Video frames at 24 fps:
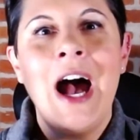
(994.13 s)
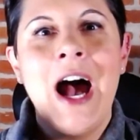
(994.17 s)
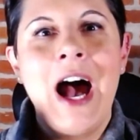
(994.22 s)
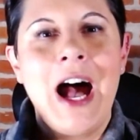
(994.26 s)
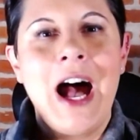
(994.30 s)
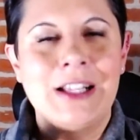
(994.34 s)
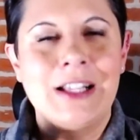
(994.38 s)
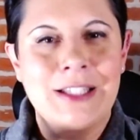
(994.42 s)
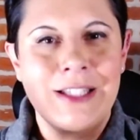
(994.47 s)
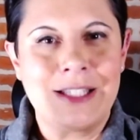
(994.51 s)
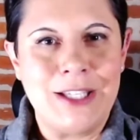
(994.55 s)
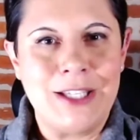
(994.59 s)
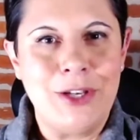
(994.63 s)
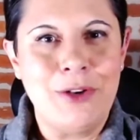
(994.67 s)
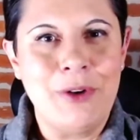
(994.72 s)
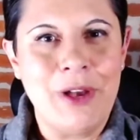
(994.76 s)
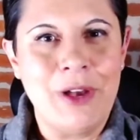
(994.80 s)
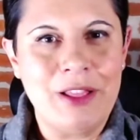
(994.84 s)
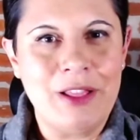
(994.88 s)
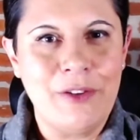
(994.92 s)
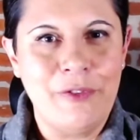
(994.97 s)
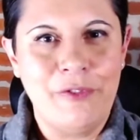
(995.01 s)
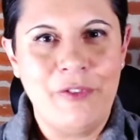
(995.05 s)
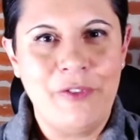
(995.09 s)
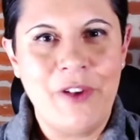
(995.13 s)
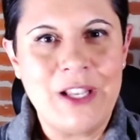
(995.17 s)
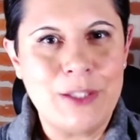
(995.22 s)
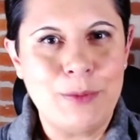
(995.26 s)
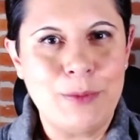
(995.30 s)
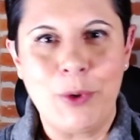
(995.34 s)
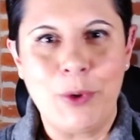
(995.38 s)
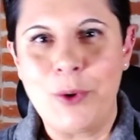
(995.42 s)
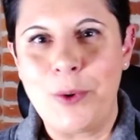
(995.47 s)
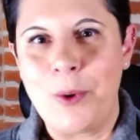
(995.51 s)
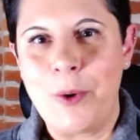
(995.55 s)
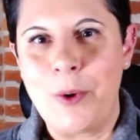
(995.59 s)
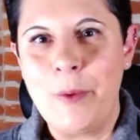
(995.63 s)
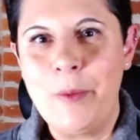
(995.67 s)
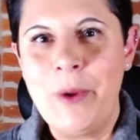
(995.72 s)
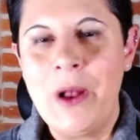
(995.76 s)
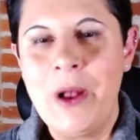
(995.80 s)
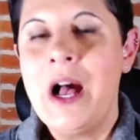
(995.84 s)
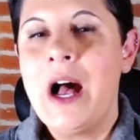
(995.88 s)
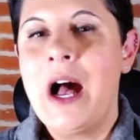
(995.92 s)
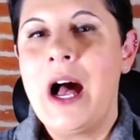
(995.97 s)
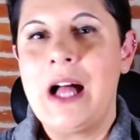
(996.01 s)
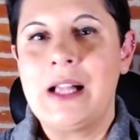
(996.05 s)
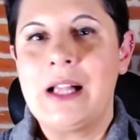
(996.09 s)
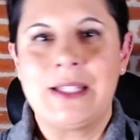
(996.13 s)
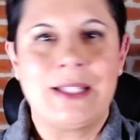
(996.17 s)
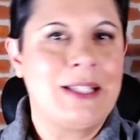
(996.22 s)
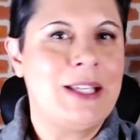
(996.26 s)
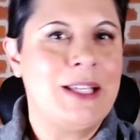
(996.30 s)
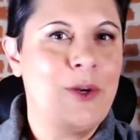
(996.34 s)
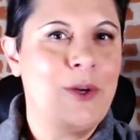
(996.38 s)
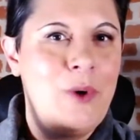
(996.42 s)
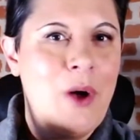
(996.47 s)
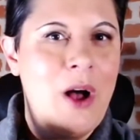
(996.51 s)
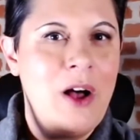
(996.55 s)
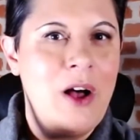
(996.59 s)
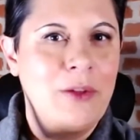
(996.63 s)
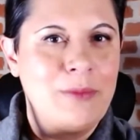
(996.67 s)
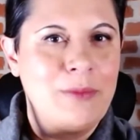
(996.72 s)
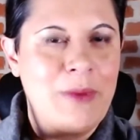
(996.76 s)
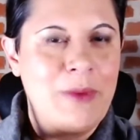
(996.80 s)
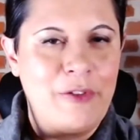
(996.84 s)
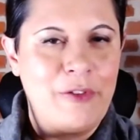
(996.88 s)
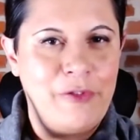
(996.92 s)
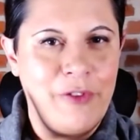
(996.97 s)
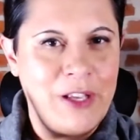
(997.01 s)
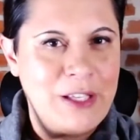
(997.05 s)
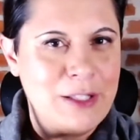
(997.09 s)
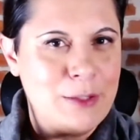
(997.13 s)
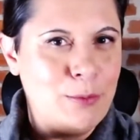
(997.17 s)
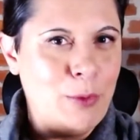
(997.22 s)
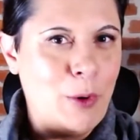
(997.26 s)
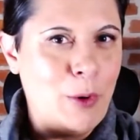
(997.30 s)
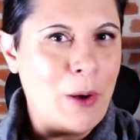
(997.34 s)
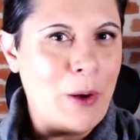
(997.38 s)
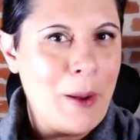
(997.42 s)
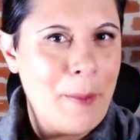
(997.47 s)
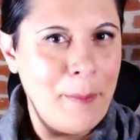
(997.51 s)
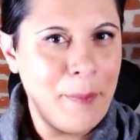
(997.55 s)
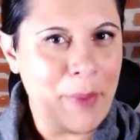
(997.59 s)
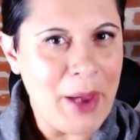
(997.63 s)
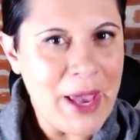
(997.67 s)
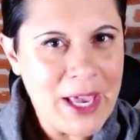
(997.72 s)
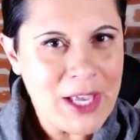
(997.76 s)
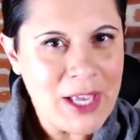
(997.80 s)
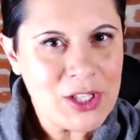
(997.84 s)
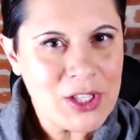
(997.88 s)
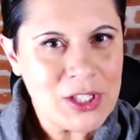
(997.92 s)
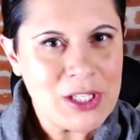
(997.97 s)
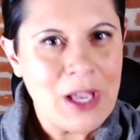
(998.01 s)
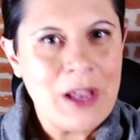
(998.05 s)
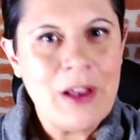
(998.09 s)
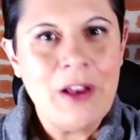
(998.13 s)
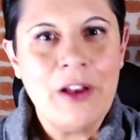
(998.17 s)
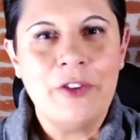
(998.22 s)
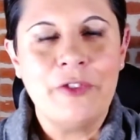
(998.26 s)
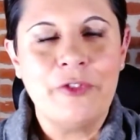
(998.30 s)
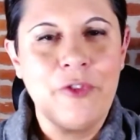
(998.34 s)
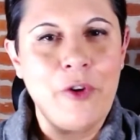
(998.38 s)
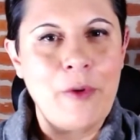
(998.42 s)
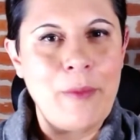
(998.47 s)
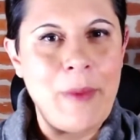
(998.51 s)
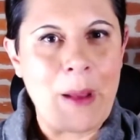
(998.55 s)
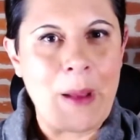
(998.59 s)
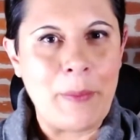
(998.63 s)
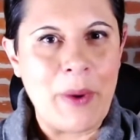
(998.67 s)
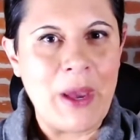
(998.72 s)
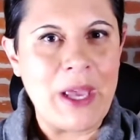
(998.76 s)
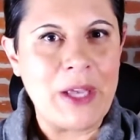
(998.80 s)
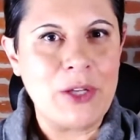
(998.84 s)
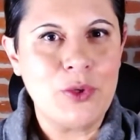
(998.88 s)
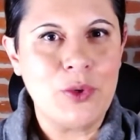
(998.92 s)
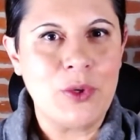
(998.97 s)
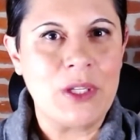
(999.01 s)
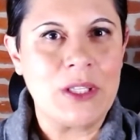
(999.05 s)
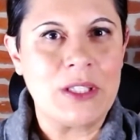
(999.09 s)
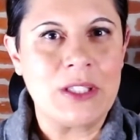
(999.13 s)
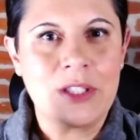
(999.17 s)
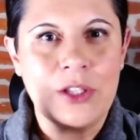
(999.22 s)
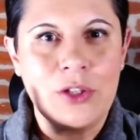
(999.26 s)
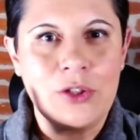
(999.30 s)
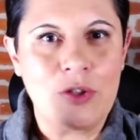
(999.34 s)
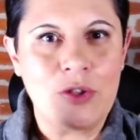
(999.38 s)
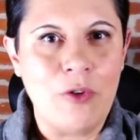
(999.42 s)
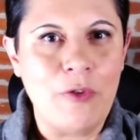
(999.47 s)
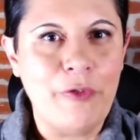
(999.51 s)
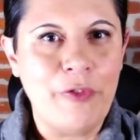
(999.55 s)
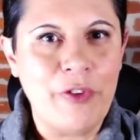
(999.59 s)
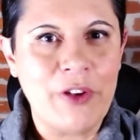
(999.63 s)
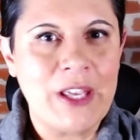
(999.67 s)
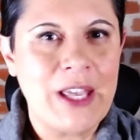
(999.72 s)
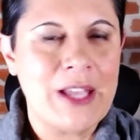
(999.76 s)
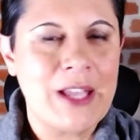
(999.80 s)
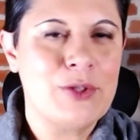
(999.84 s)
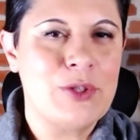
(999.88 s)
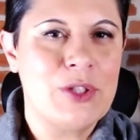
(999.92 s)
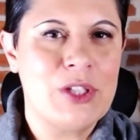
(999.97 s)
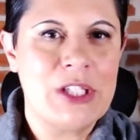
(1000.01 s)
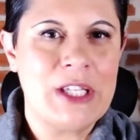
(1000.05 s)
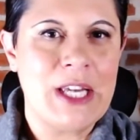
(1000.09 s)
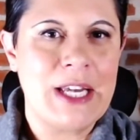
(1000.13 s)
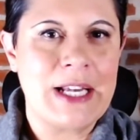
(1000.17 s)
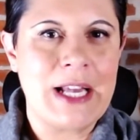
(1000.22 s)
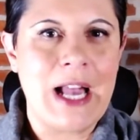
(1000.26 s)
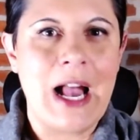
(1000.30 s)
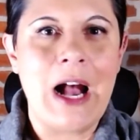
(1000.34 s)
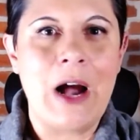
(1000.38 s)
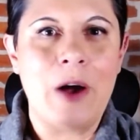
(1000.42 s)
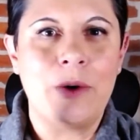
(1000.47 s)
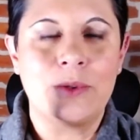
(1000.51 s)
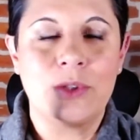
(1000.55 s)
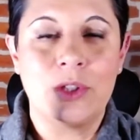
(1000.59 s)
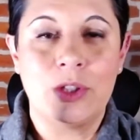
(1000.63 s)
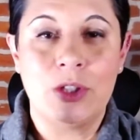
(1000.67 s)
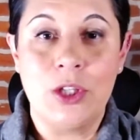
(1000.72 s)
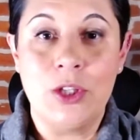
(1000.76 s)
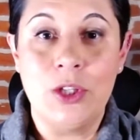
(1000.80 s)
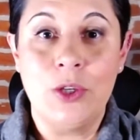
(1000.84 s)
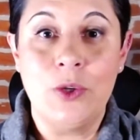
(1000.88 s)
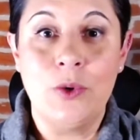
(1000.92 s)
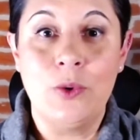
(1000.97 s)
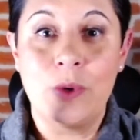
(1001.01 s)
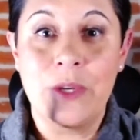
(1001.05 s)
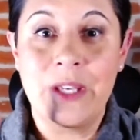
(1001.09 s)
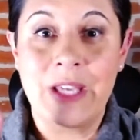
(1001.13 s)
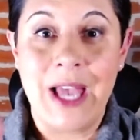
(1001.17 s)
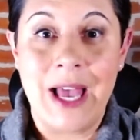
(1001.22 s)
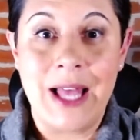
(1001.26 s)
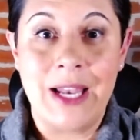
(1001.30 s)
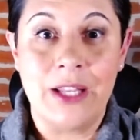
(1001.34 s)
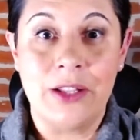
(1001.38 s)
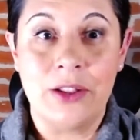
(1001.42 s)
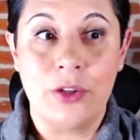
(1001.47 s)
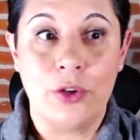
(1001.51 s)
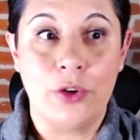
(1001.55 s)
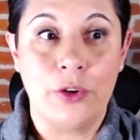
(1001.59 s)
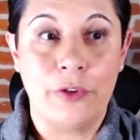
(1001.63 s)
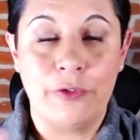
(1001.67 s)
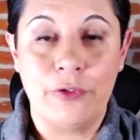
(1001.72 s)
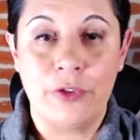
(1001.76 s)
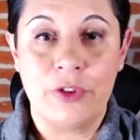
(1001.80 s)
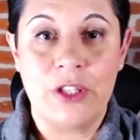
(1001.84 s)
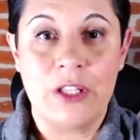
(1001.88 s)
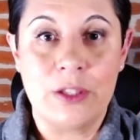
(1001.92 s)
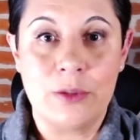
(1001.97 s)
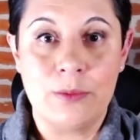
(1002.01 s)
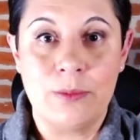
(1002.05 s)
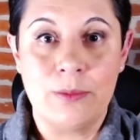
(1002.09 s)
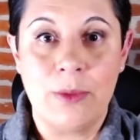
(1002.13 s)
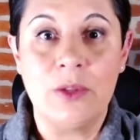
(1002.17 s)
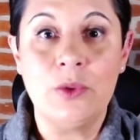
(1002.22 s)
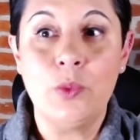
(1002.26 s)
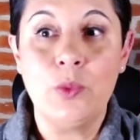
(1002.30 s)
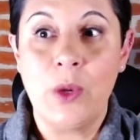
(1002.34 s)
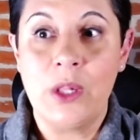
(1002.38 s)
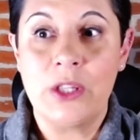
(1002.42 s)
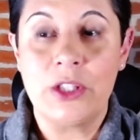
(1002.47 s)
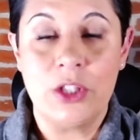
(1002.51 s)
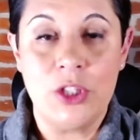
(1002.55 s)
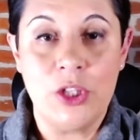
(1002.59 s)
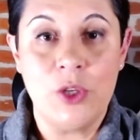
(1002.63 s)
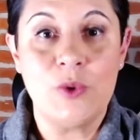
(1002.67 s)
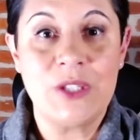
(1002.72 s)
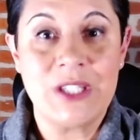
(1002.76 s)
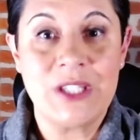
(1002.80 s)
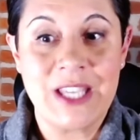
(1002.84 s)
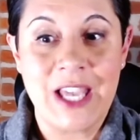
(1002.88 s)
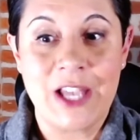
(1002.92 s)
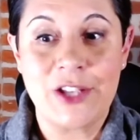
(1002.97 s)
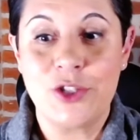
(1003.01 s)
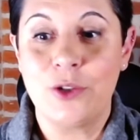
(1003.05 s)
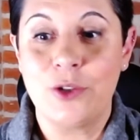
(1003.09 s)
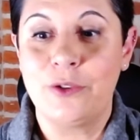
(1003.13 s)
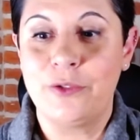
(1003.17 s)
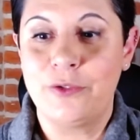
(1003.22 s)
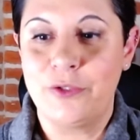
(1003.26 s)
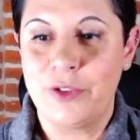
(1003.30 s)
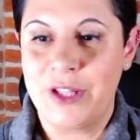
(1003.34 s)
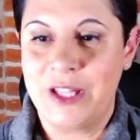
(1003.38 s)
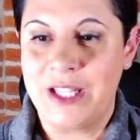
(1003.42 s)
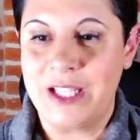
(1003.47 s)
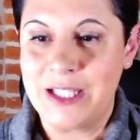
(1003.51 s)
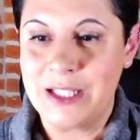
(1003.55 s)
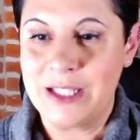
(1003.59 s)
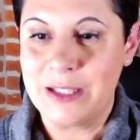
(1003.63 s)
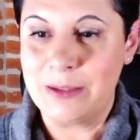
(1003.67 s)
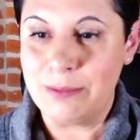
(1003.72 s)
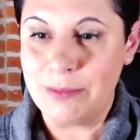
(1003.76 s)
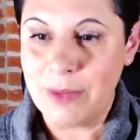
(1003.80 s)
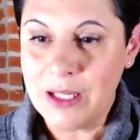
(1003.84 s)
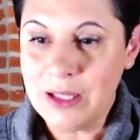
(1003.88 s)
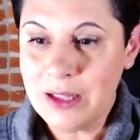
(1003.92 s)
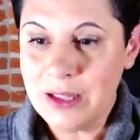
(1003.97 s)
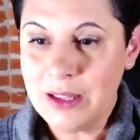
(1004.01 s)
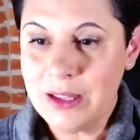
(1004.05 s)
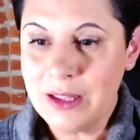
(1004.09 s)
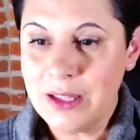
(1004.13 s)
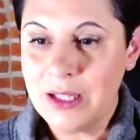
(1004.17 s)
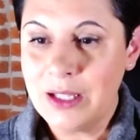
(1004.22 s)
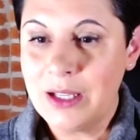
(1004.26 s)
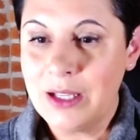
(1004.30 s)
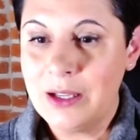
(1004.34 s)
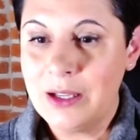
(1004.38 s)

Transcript: I'll see you in the Facebook group. I'll see you on my Facebook page. For my patrons, don't forget to check out the new calendar for this month, well, the new schedule for this month.